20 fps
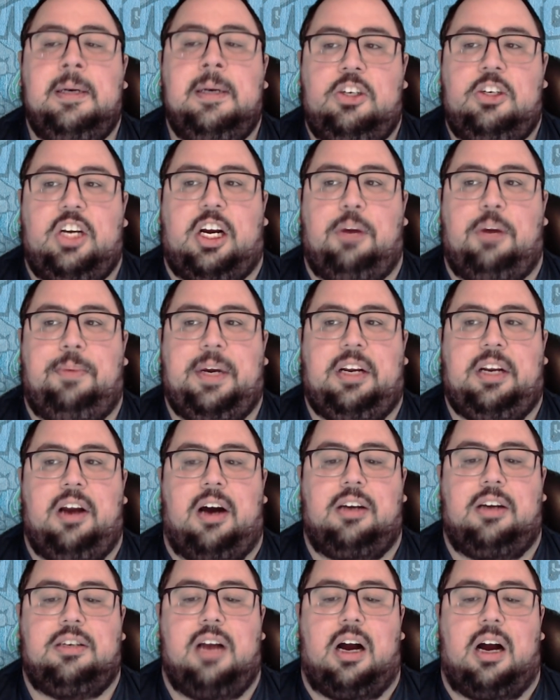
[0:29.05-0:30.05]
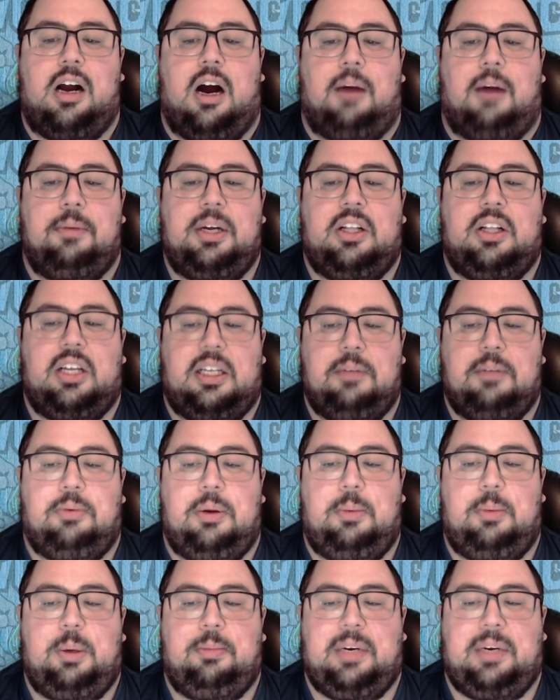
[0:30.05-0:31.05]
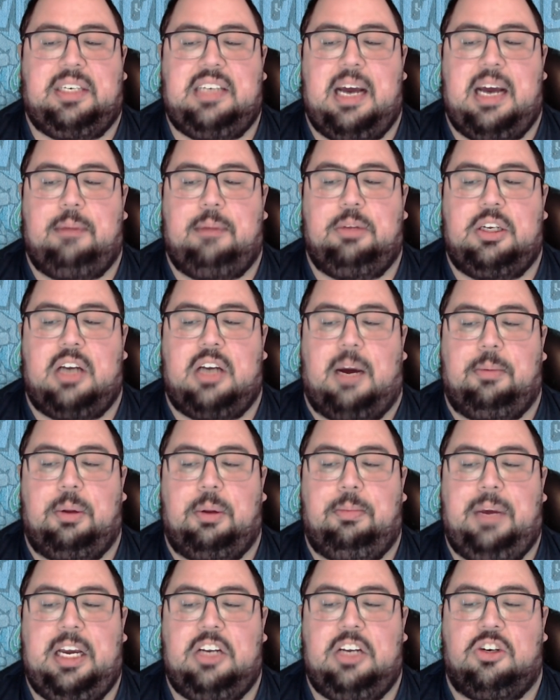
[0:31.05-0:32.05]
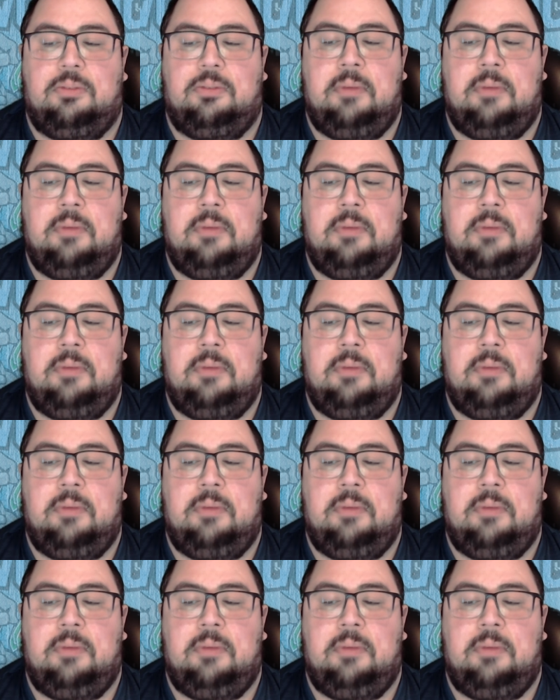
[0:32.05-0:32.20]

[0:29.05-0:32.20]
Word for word: Check out pickdawgz.com and click the premium picks tab at the top of the page.